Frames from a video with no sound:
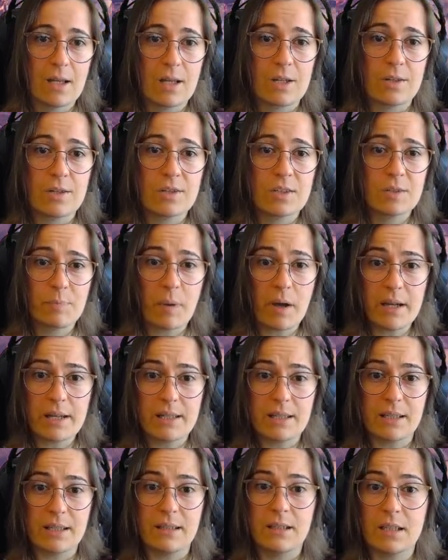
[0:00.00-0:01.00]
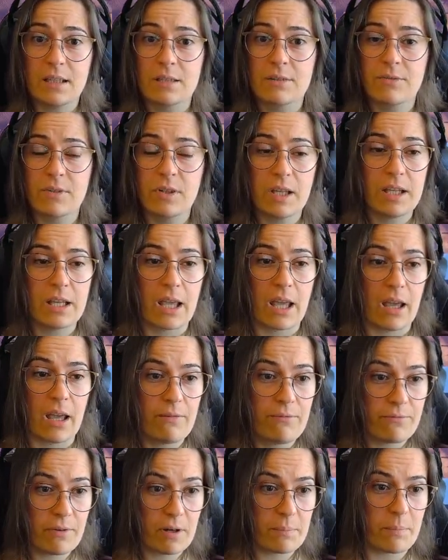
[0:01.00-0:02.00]
Despite literally
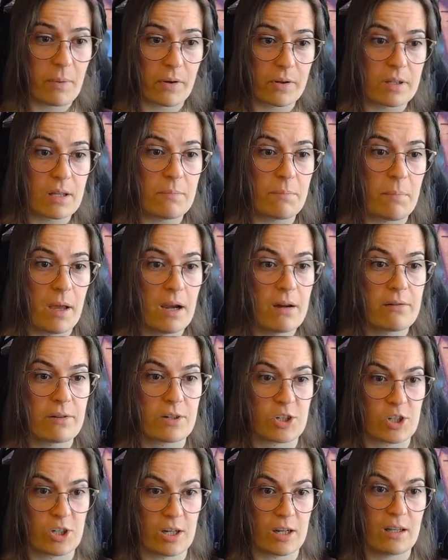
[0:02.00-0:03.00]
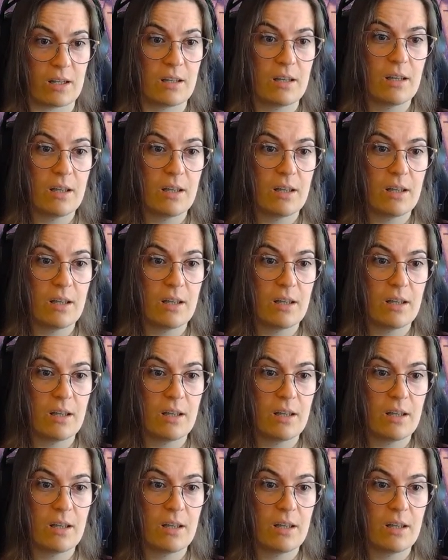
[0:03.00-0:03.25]
everybody perishing,